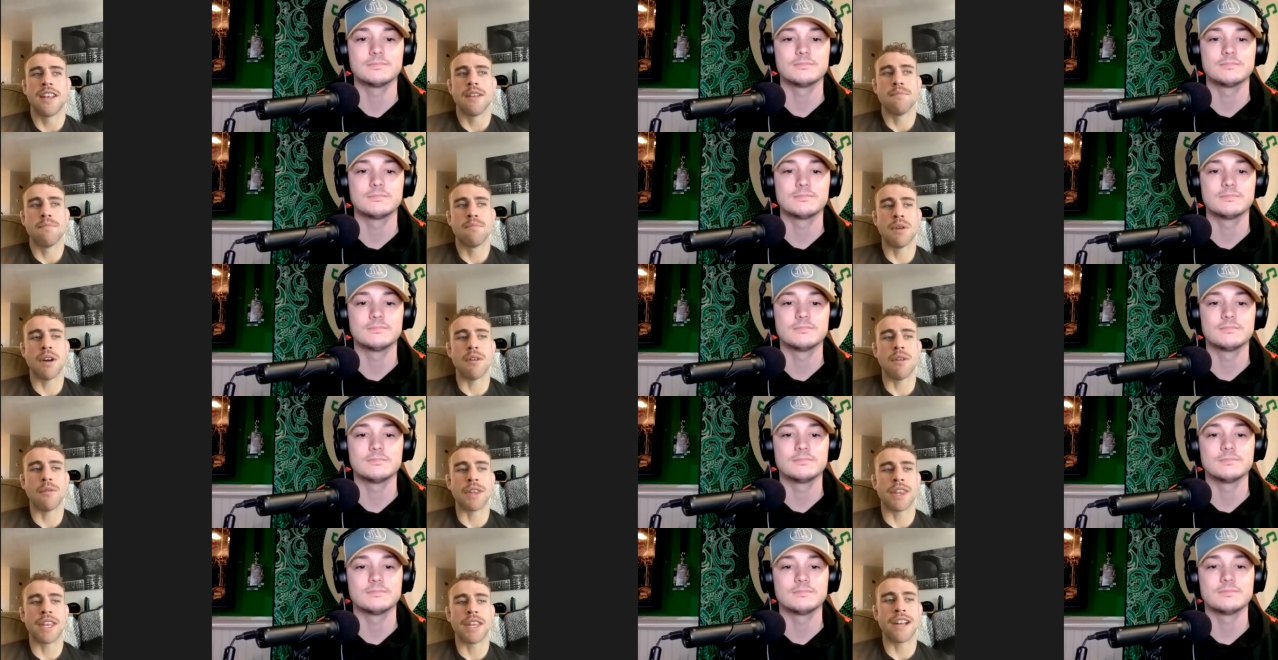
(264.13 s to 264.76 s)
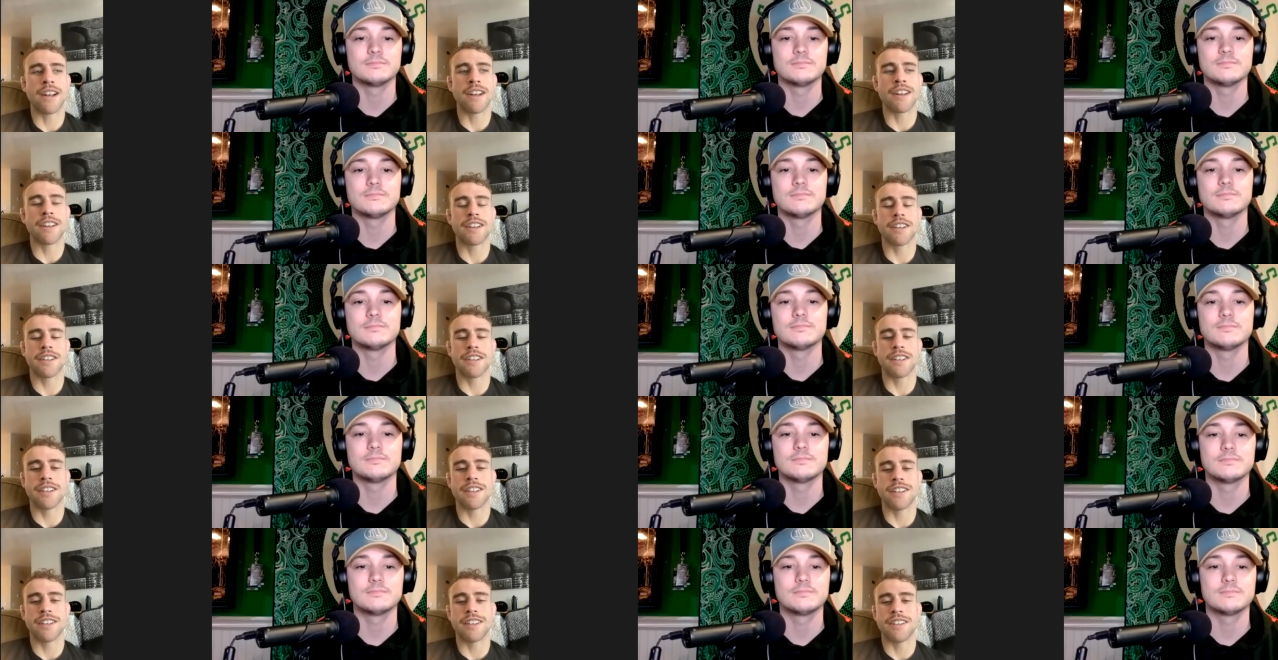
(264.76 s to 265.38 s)
Speaker 1: But without a
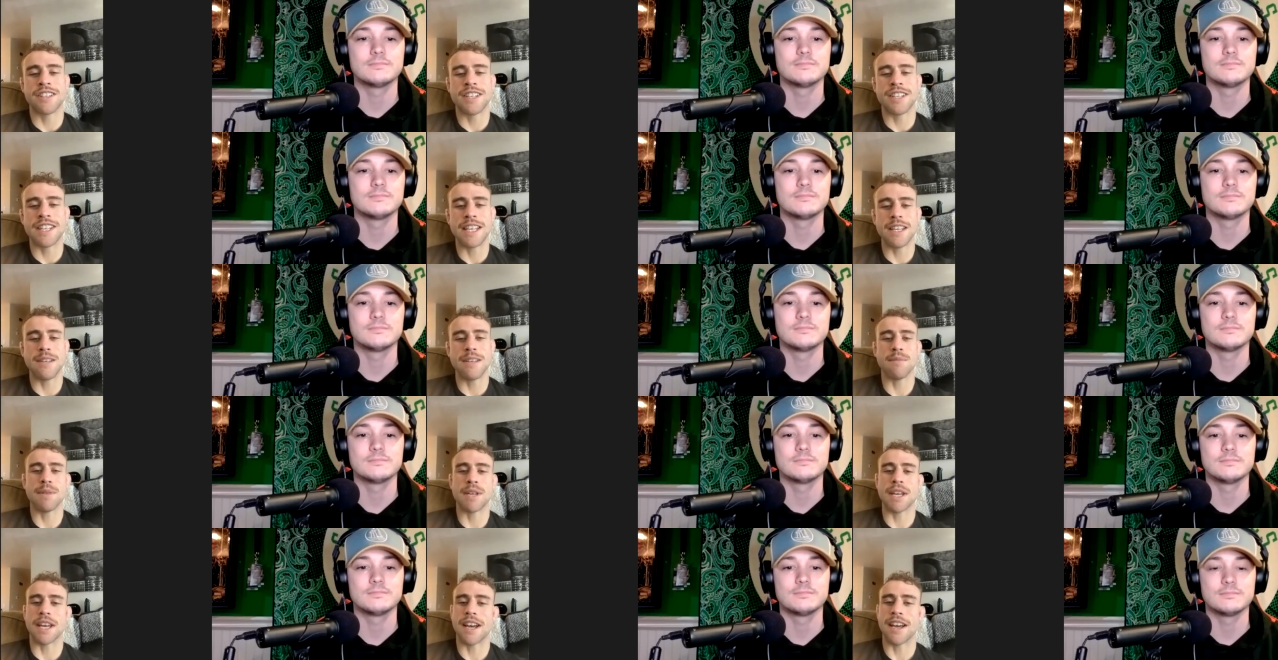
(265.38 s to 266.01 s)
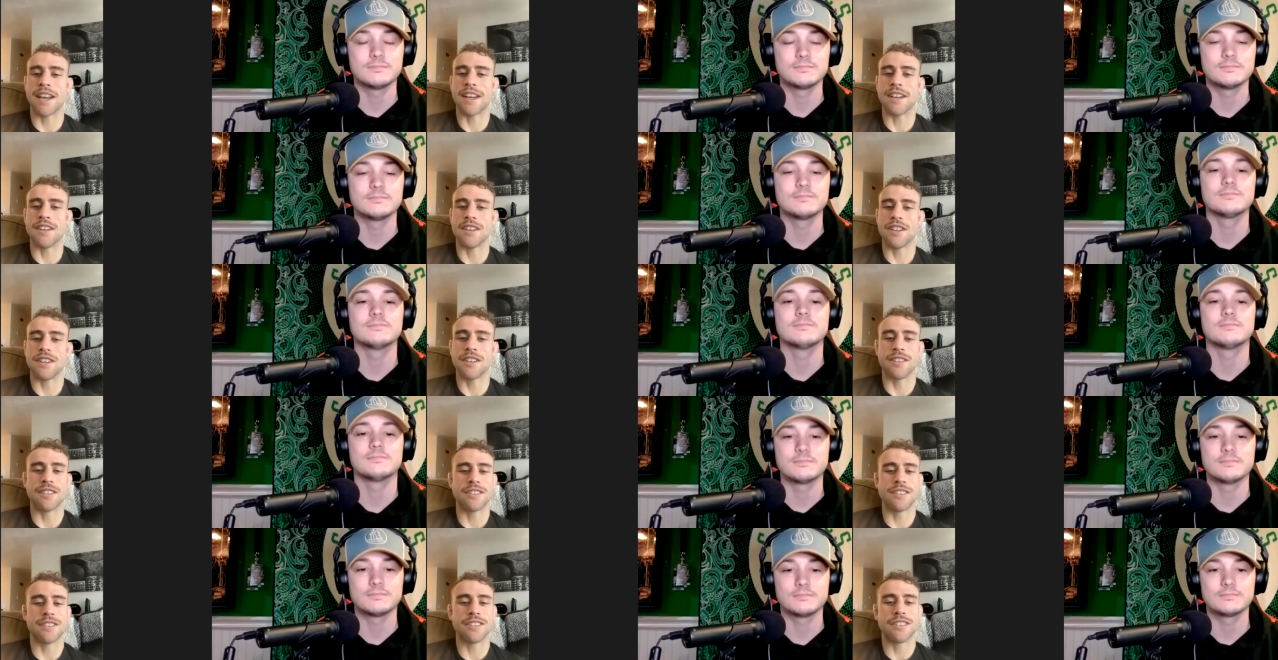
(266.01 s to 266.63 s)
good team behind
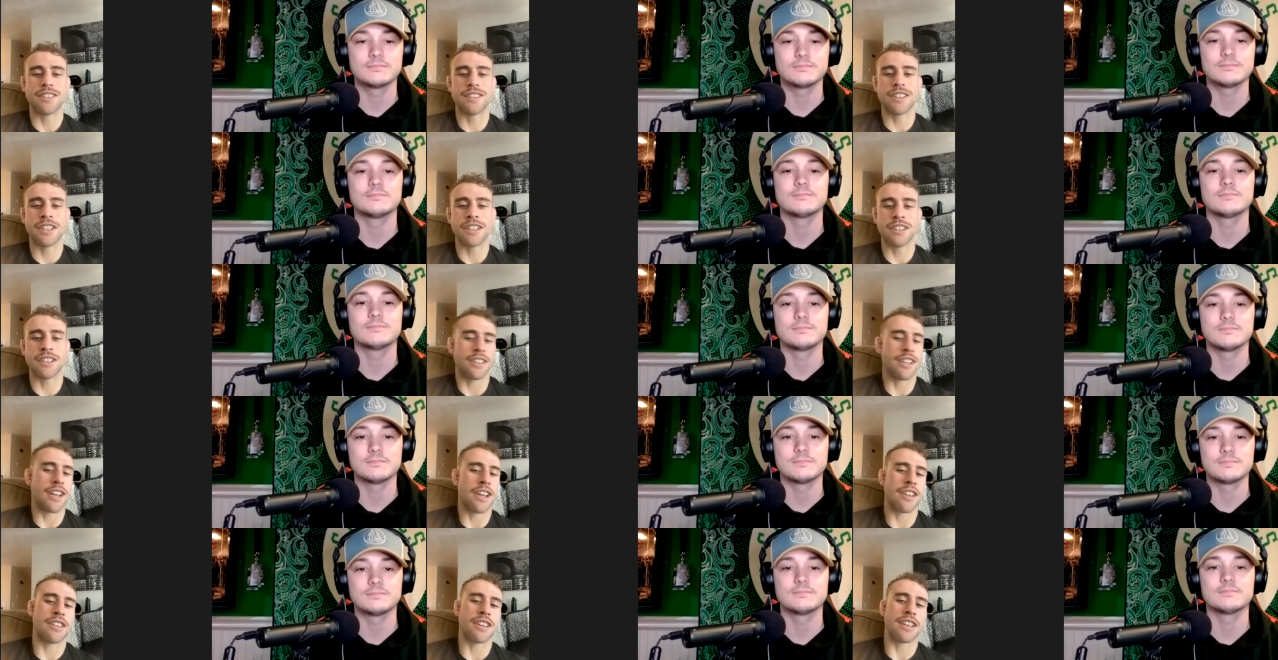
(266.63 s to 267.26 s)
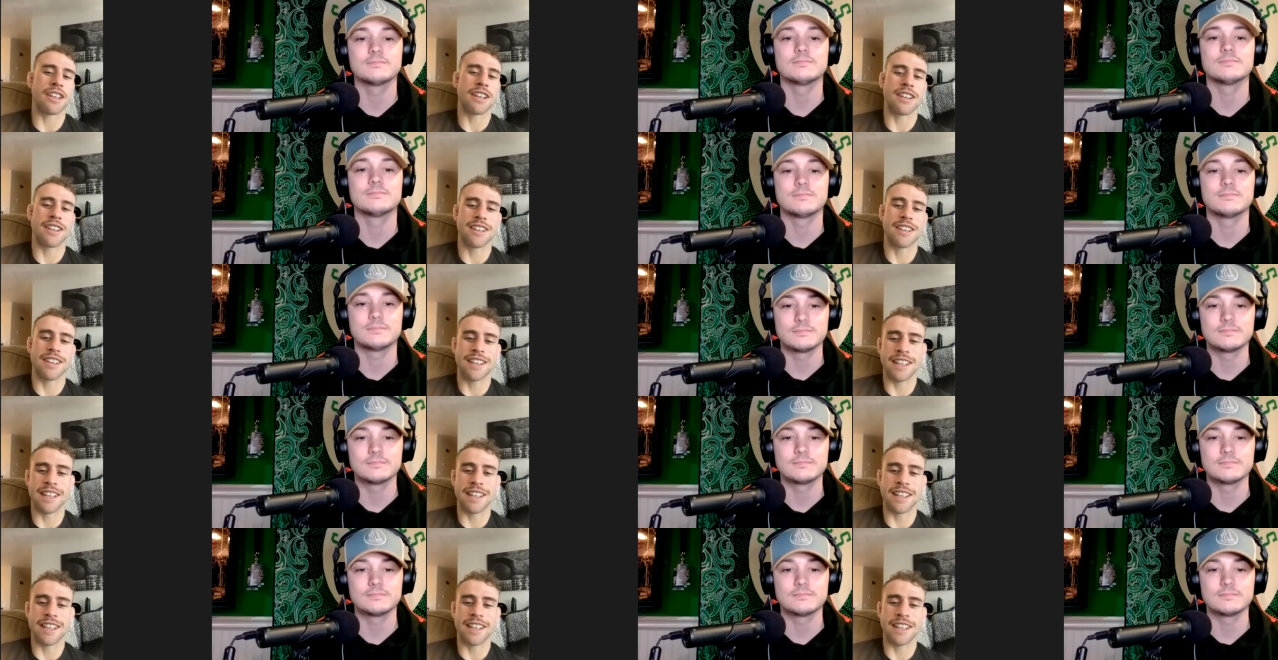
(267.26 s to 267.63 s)
you, you're nothing.